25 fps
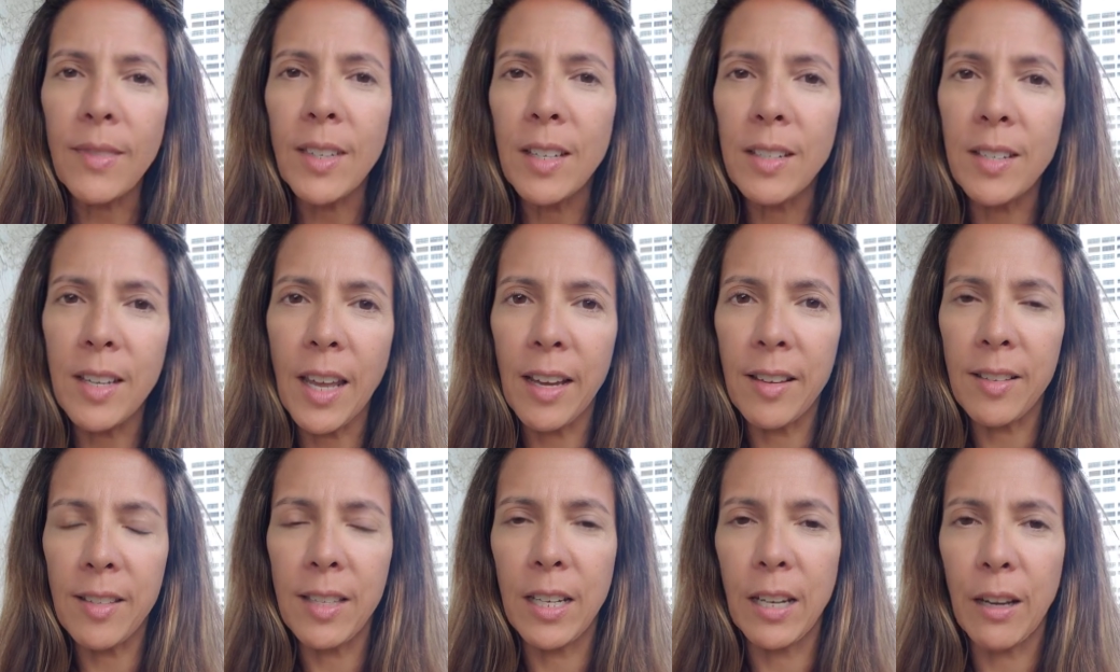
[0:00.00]

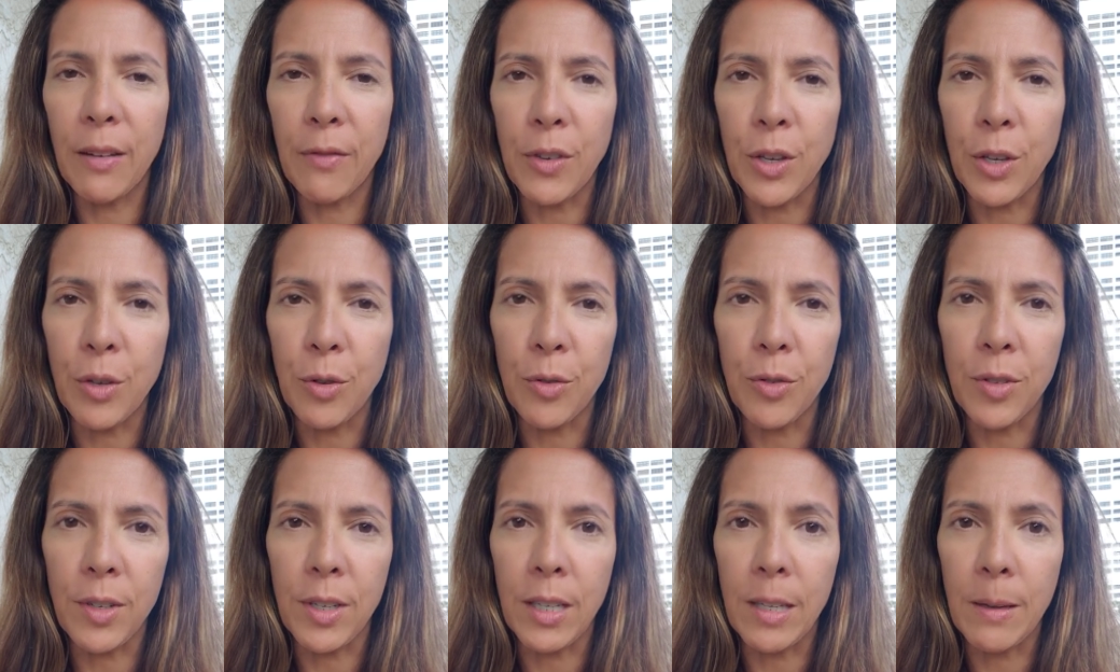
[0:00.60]
decks that I've
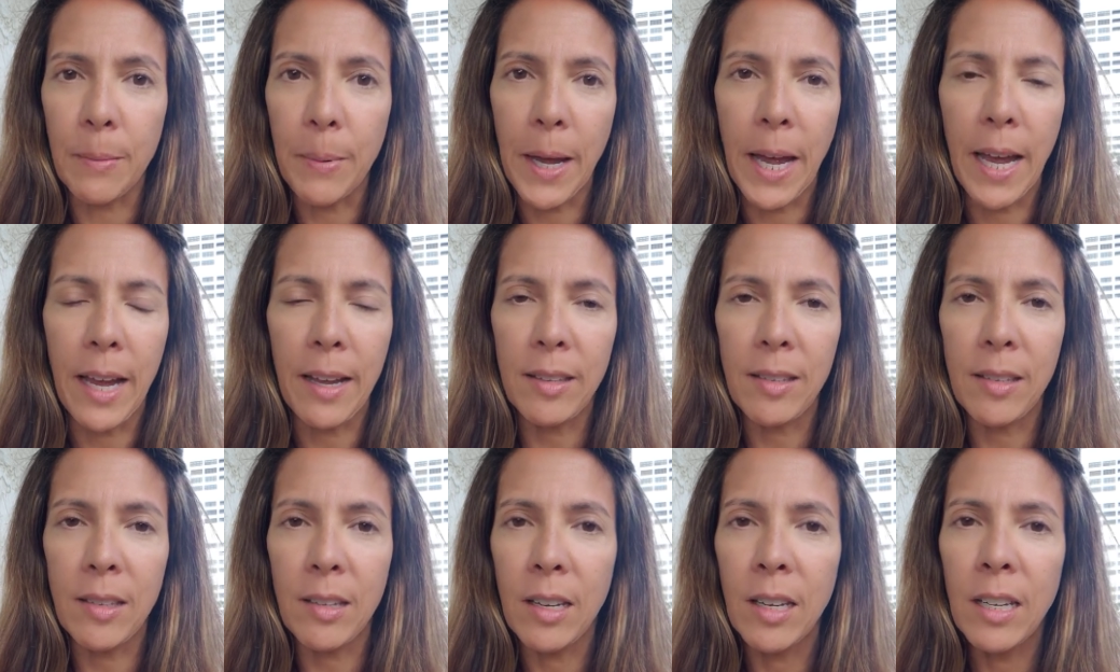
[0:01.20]
used in the
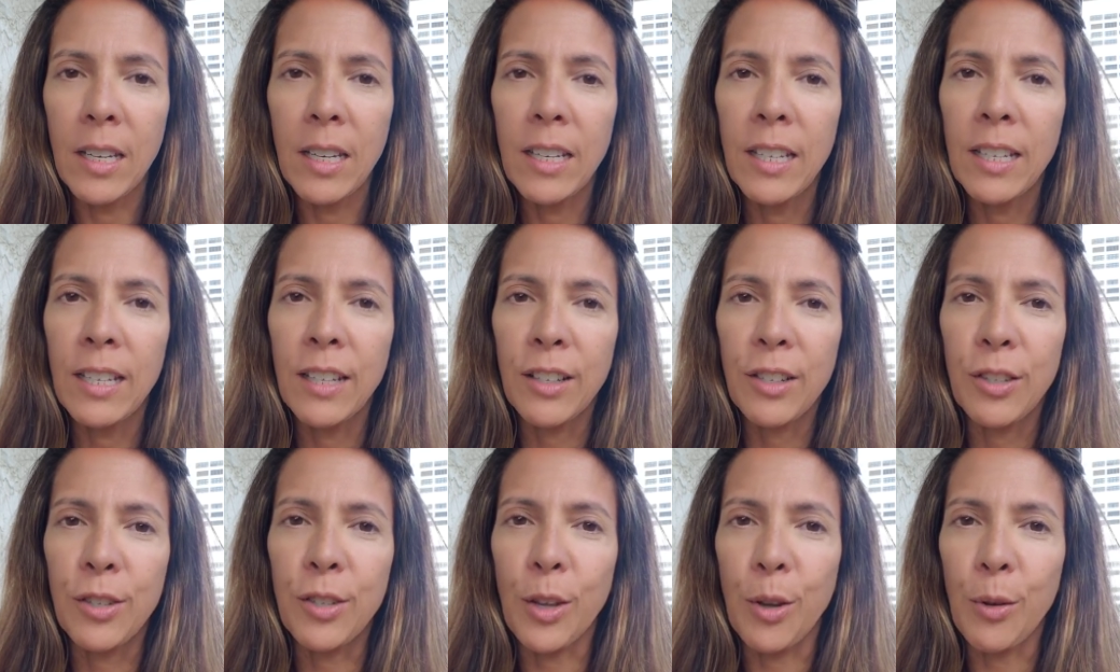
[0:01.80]
past.
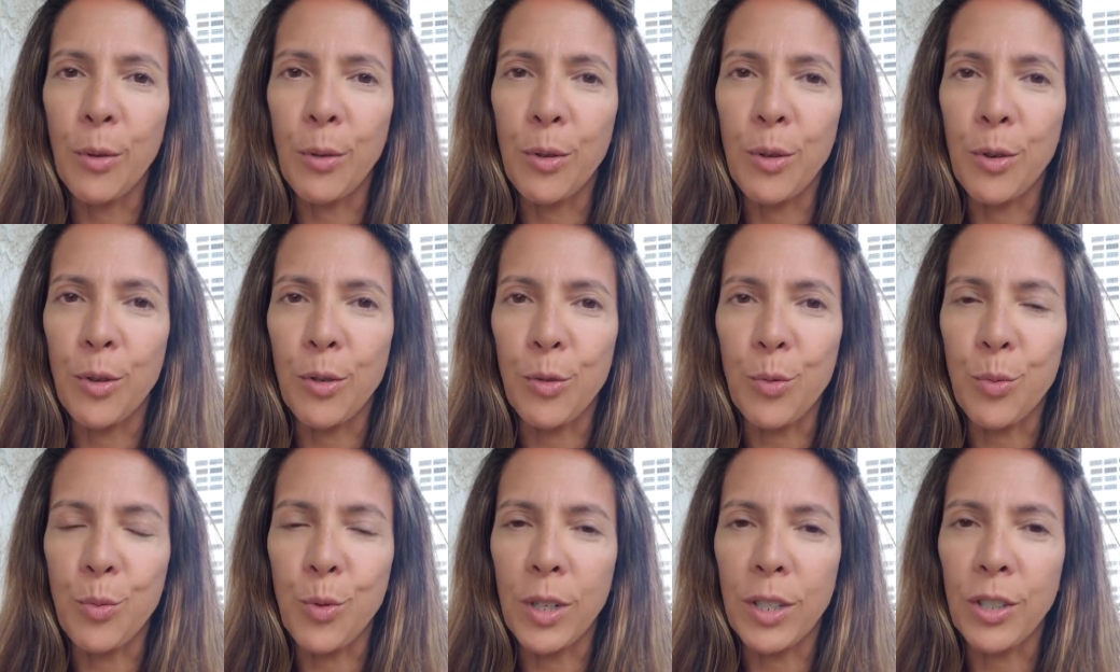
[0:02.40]
So
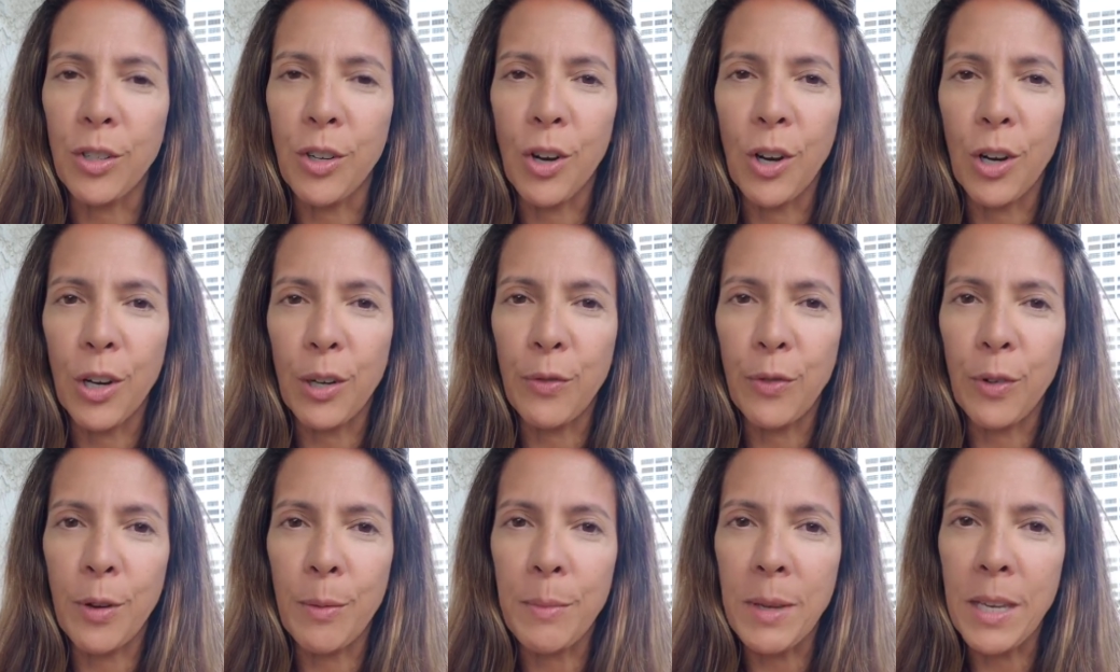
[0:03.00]
there's one card
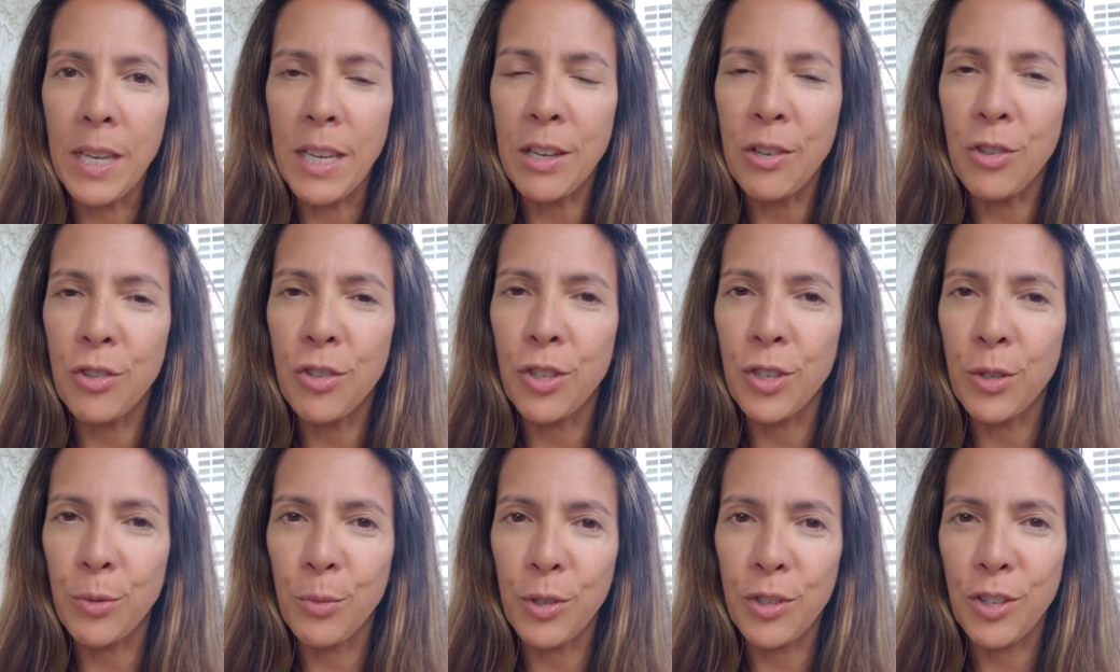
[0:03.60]
from
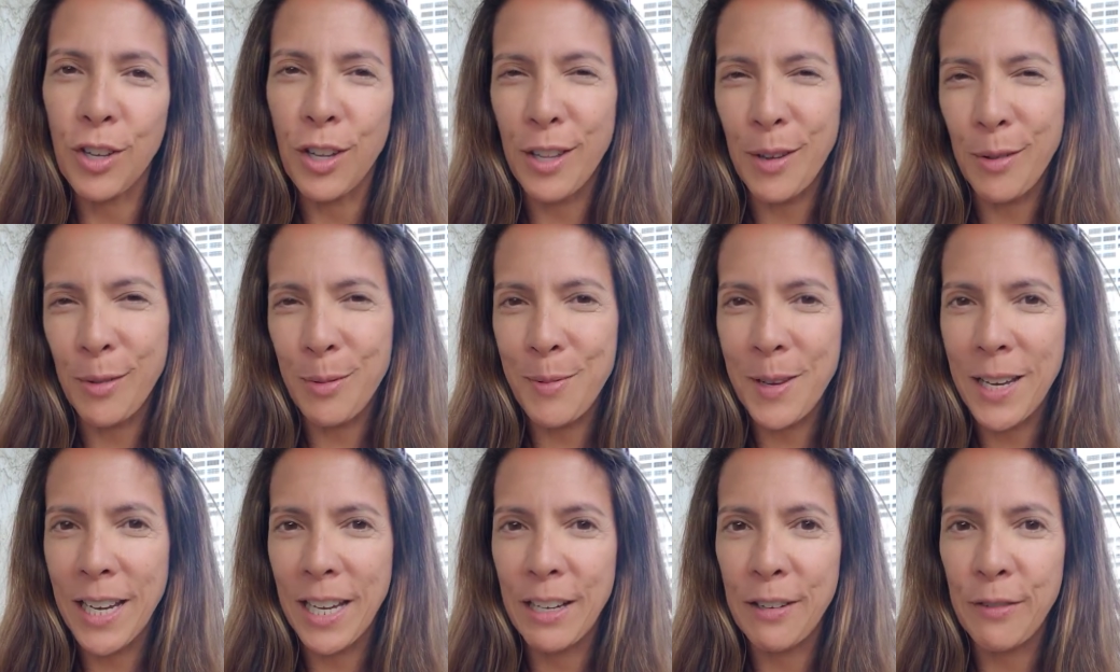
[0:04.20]
each, which I thought would
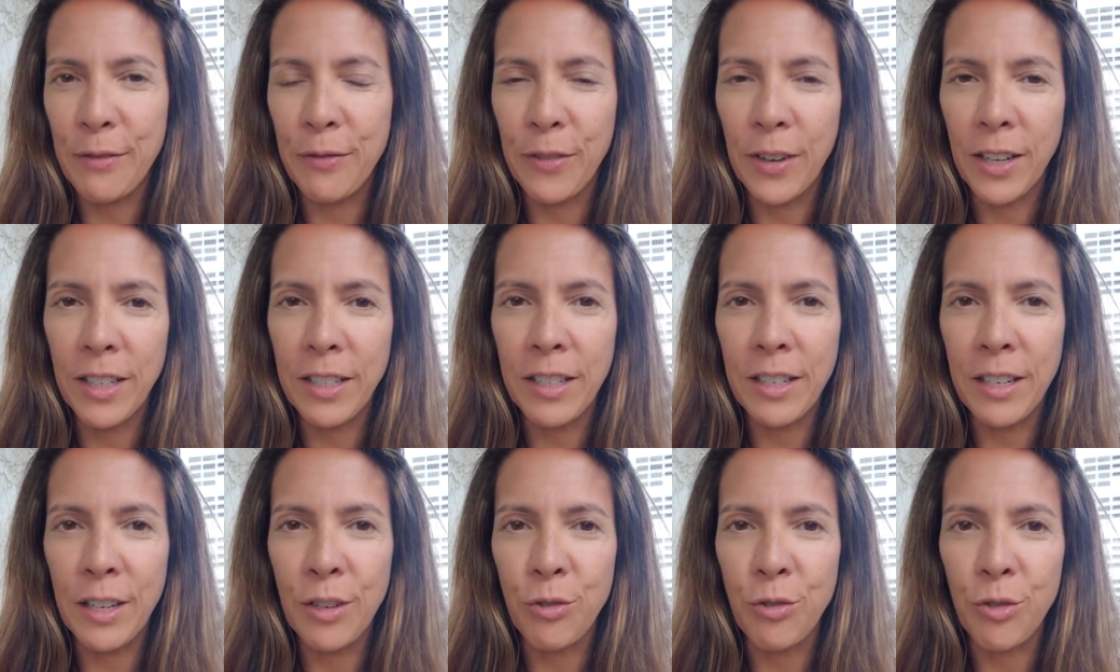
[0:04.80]
be kind of fun
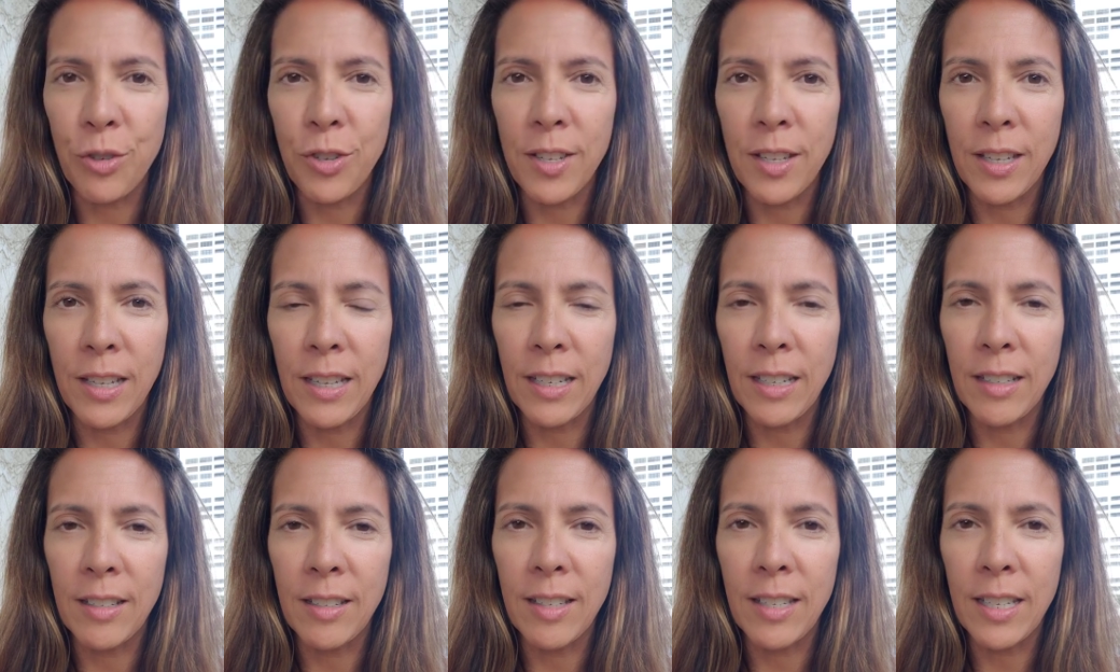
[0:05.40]
and
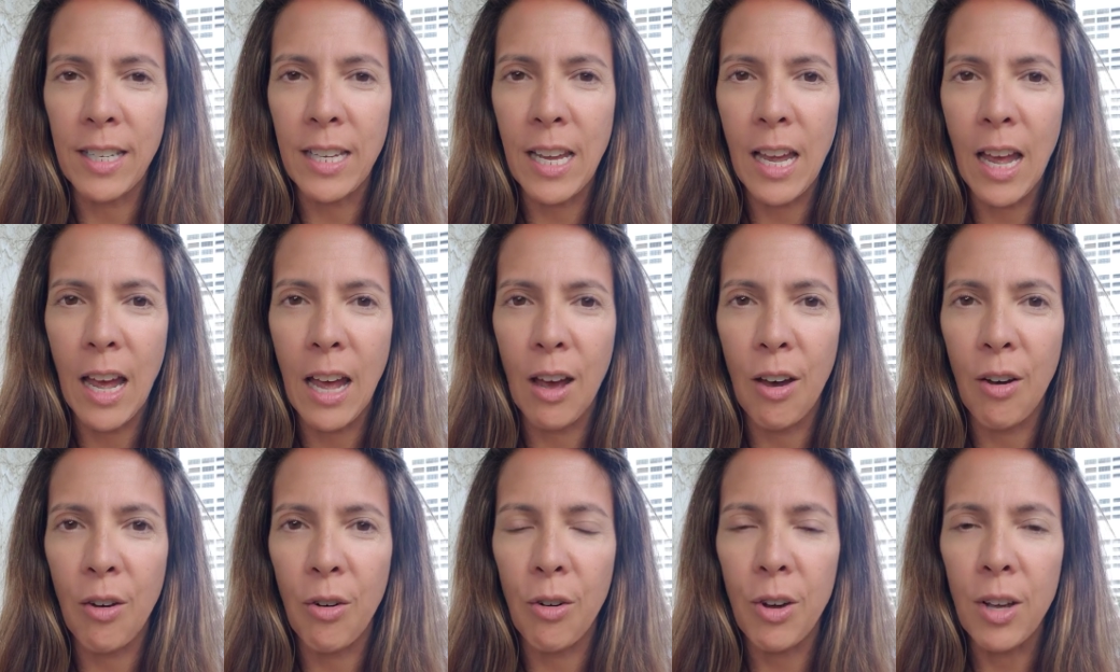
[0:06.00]
interesting, and see
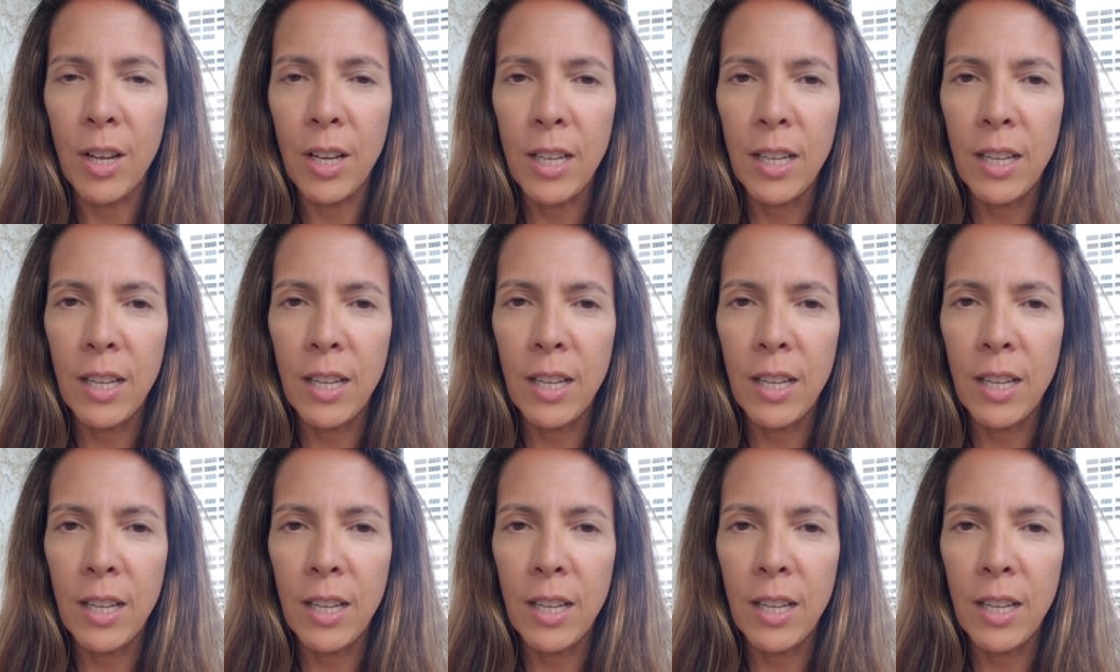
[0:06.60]
how